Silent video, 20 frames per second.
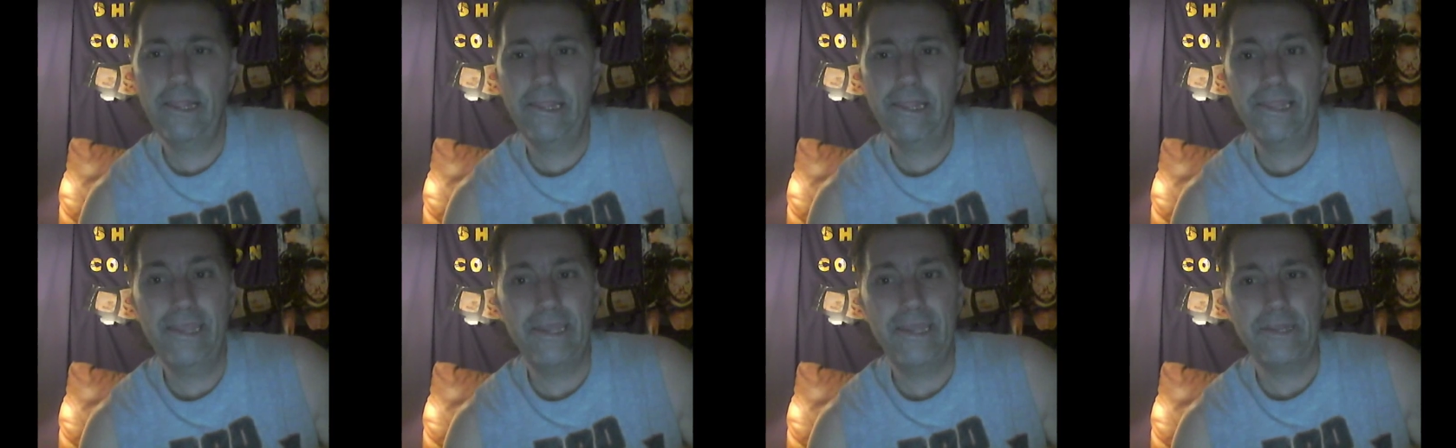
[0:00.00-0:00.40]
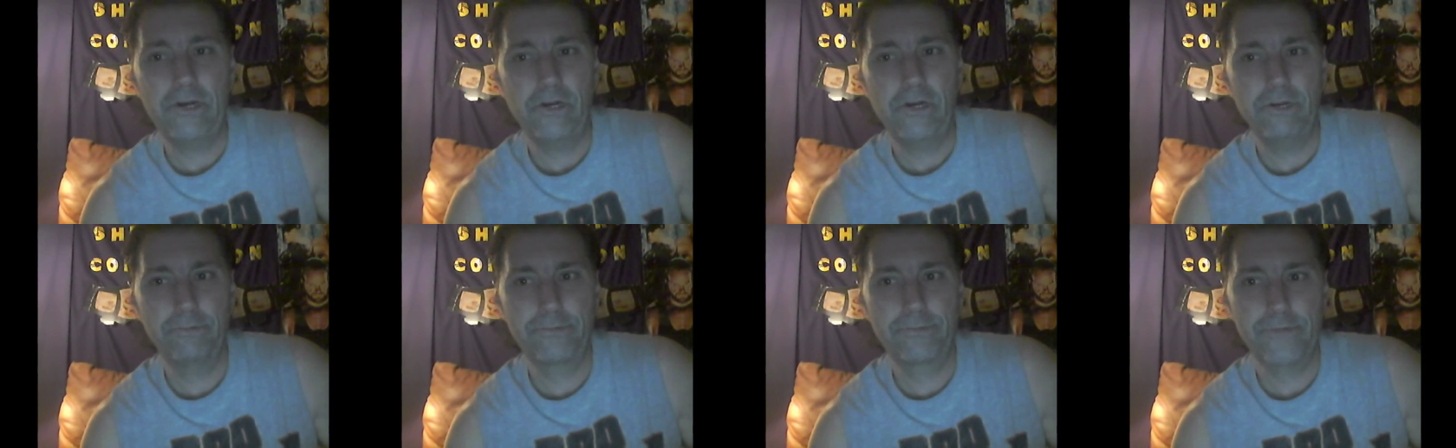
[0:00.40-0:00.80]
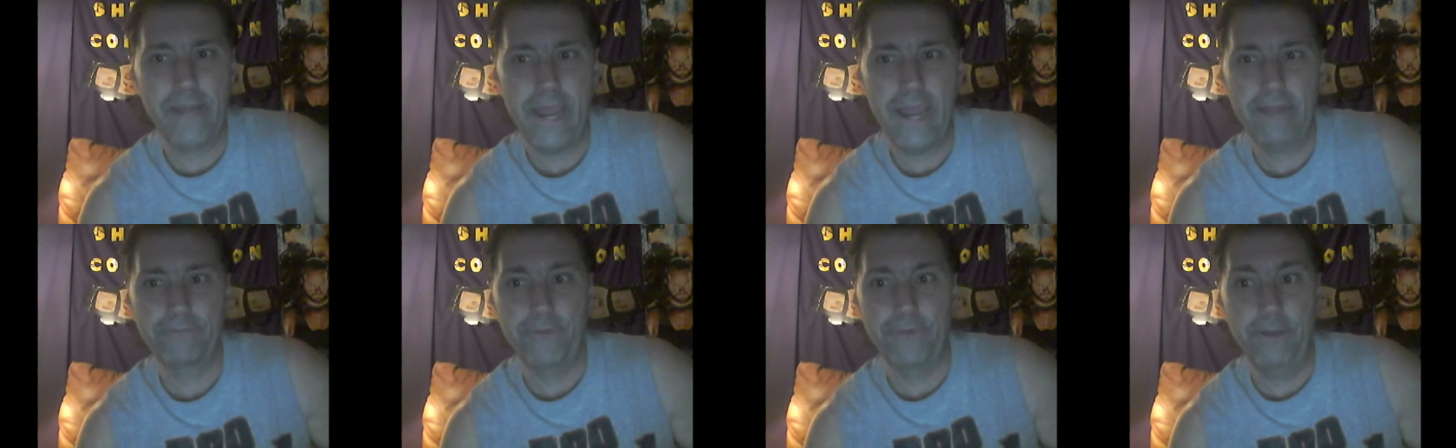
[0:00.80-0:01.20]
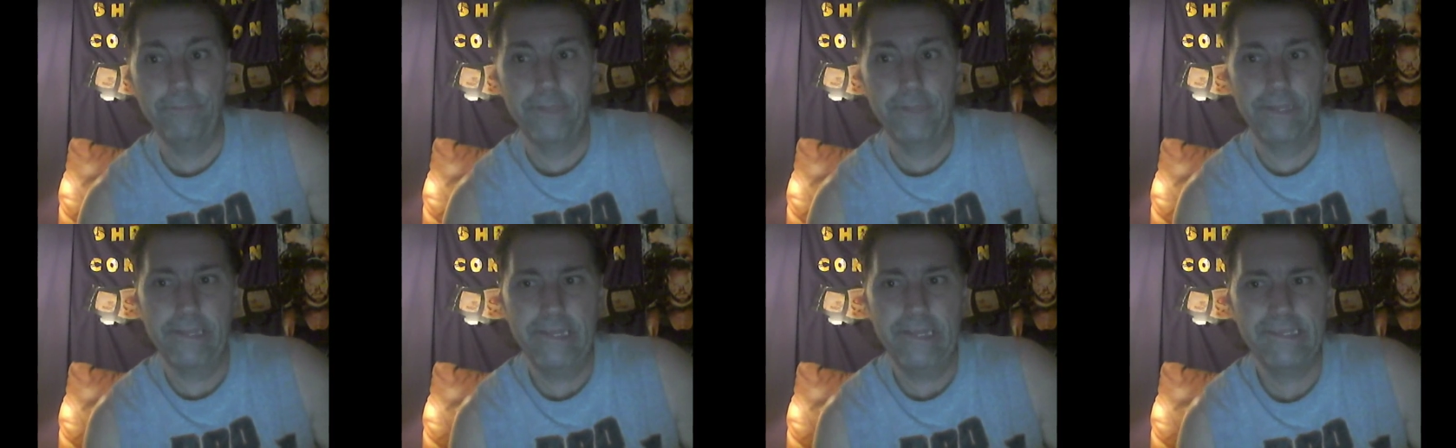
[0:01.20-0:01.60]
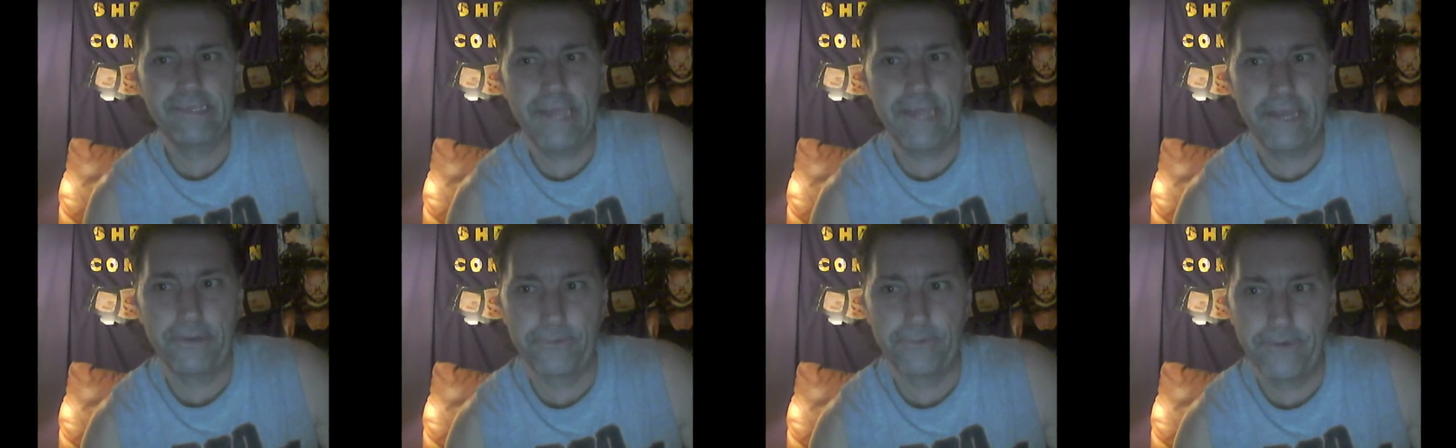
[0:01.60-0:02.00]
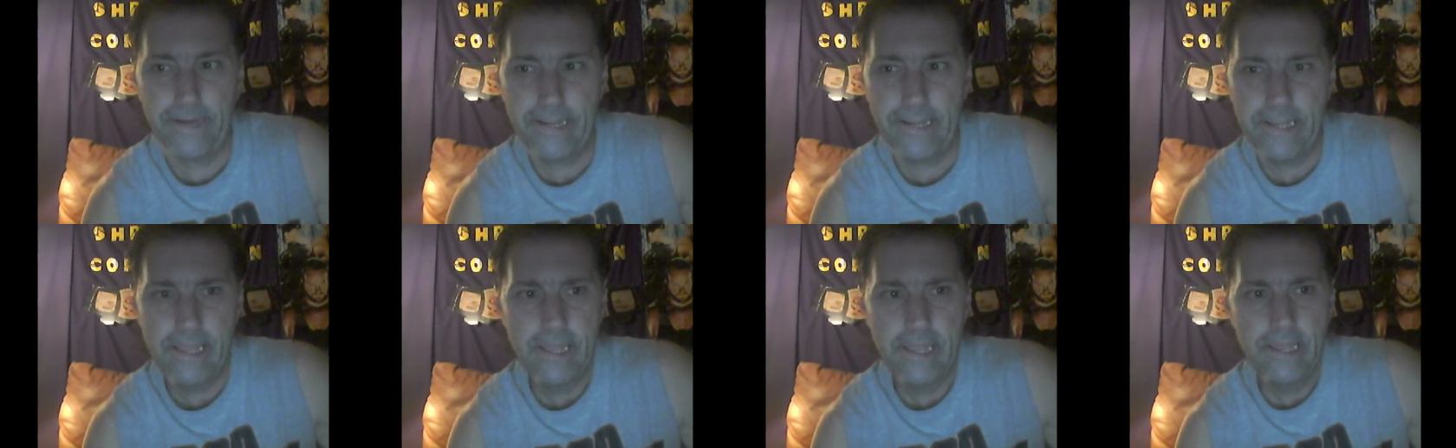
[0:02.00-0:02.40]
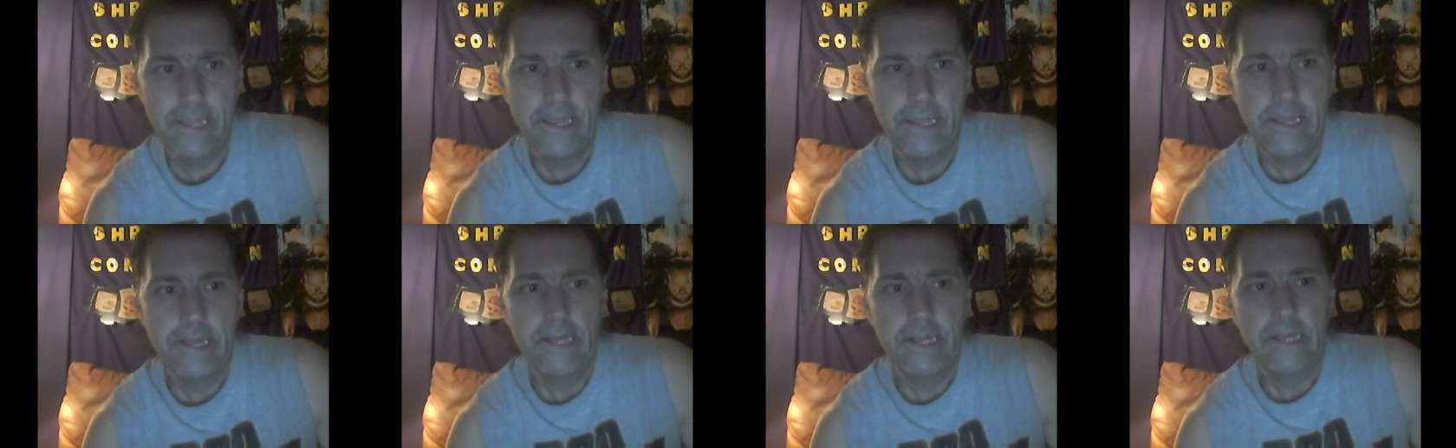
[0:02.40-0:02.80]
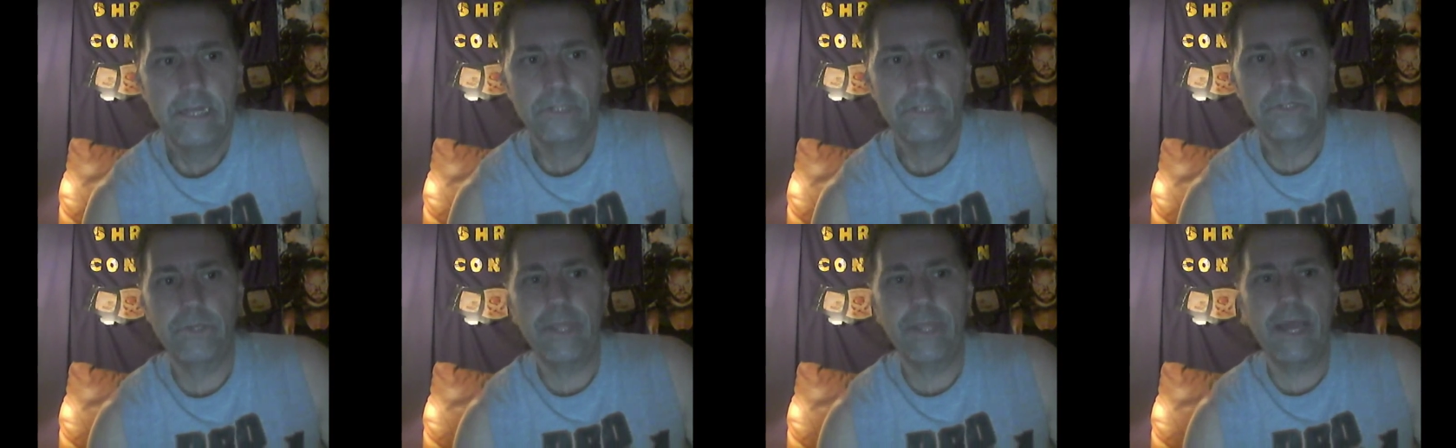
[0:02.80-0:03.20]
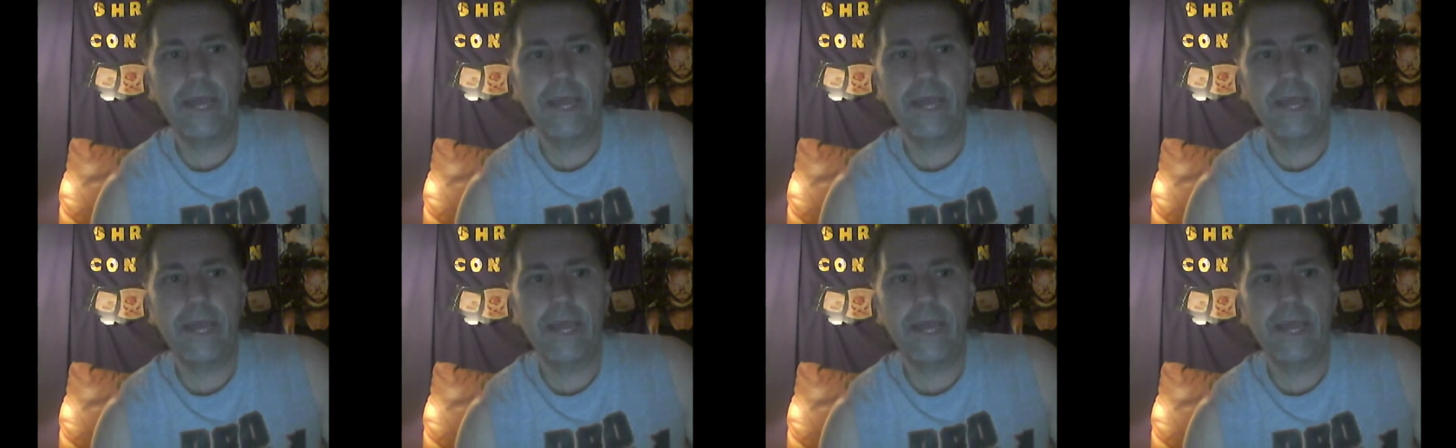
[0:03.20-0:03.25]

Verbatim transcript: get arm drag from the inside of the ring to the